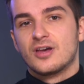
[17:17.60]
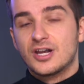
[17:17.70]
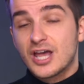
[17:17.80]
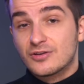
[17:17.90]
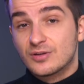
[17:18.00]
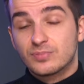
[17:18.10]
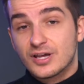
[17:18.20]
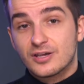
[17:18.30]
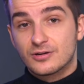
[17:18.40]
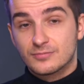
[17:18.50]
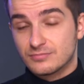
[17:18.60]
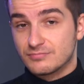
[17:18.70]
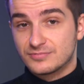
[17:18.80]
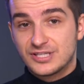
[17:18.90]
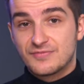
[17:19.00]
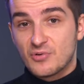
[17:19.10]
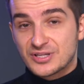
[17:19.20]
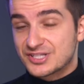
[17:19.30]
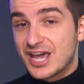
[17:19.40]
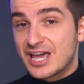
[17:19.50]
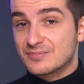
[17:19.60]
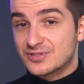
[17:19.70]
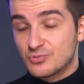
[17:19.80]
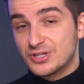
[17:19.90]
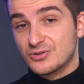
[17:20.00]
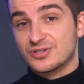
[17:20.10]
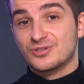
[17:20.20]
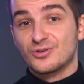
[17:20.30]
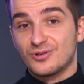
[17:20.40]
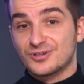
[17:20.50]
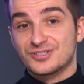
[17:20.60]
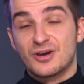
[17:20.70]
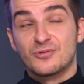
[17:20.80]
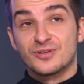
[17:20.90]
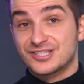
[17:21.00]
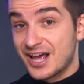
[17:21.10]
And yeah, you can play your tvOS games with those controllers. How cool is